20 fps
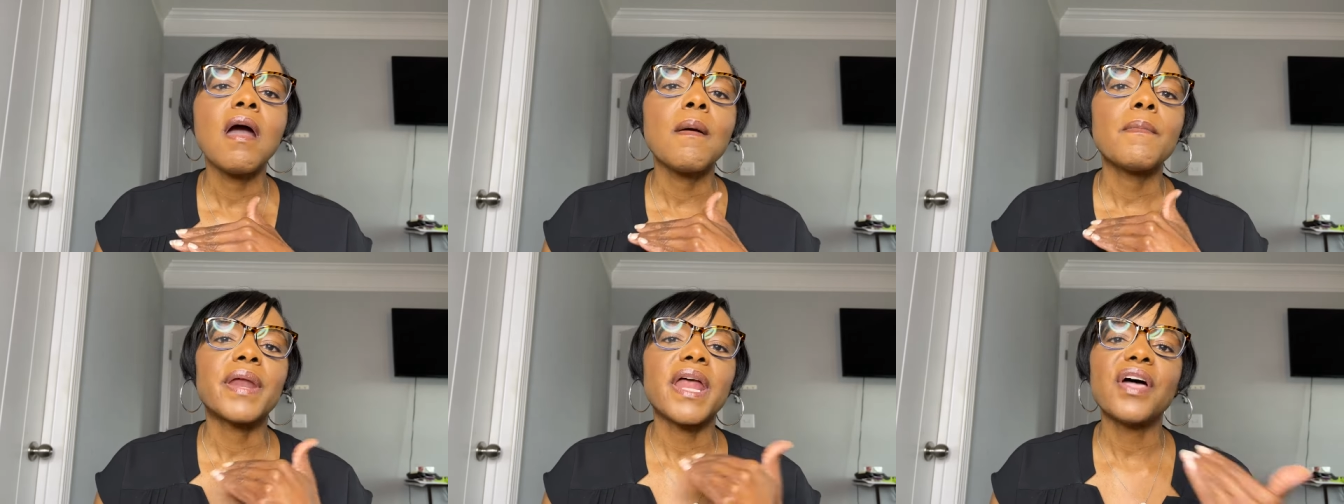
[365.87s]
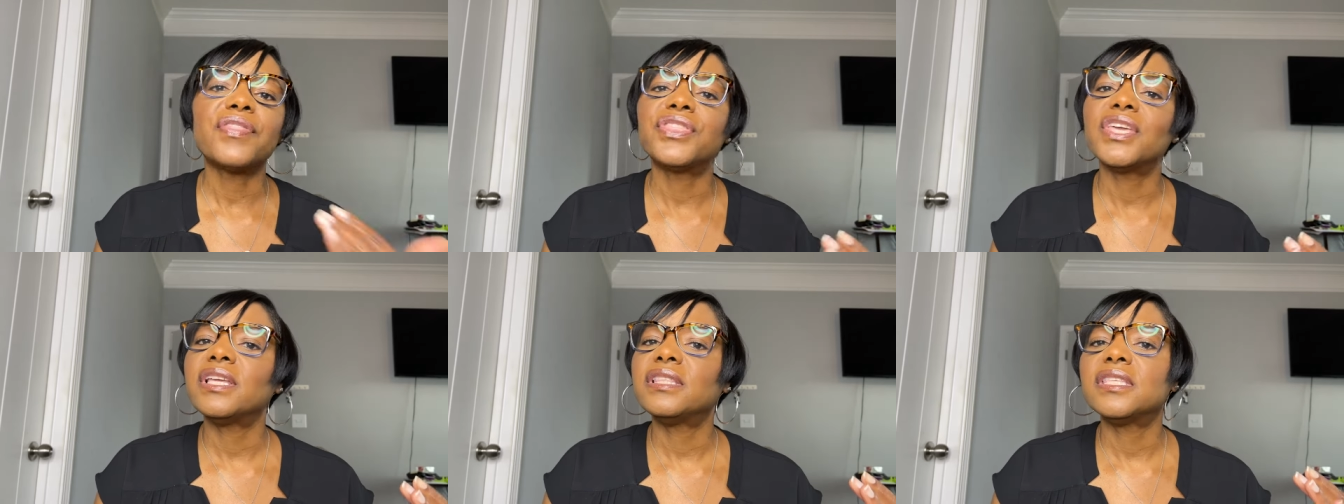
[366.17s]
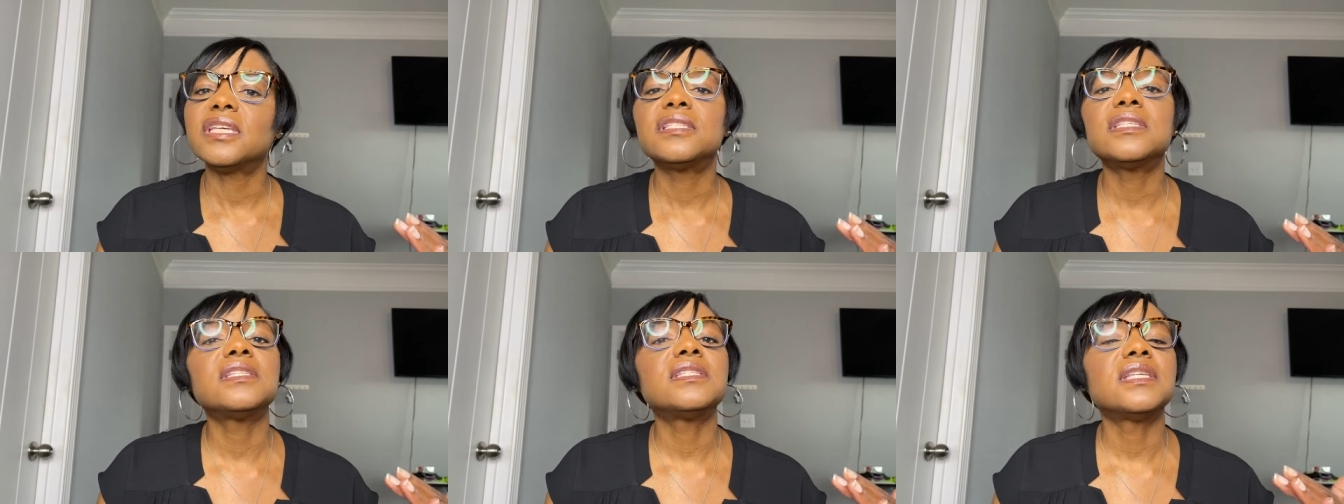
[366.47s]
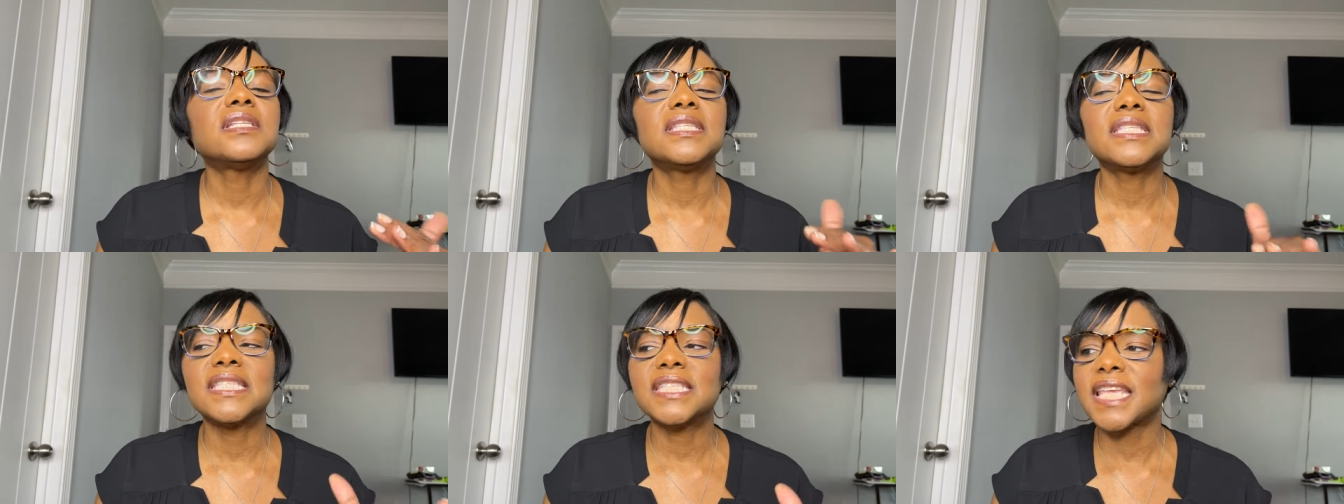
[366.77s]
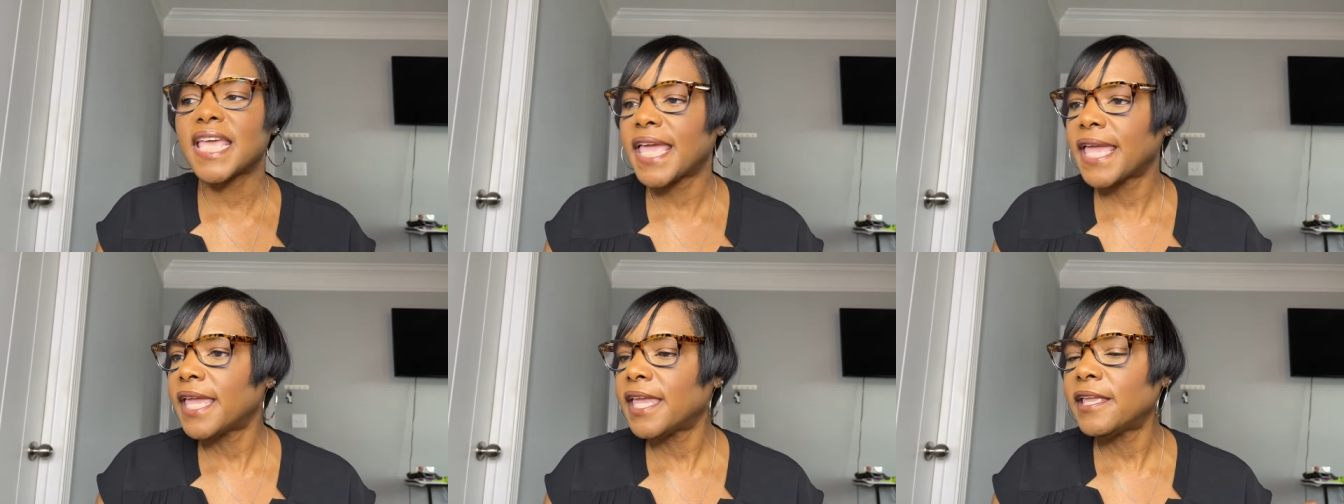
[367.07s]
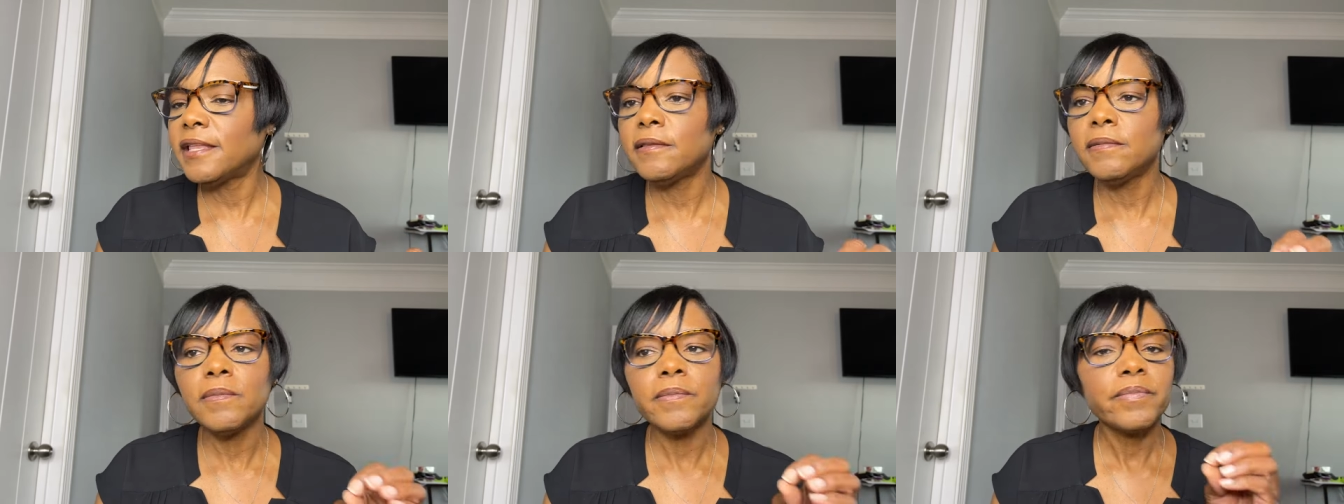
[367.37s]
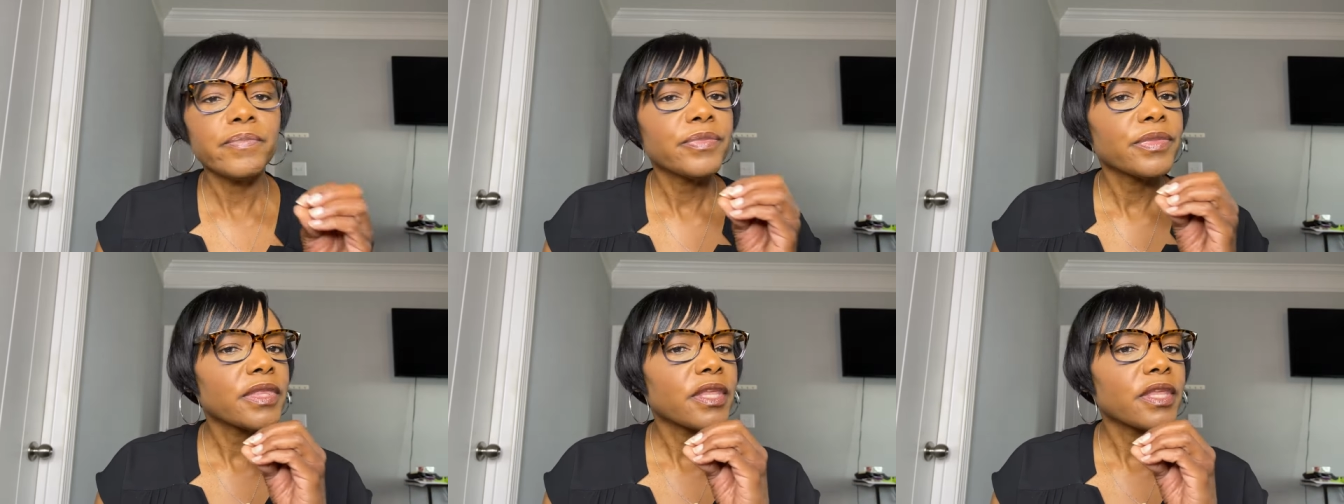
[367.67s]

But I think this is insane.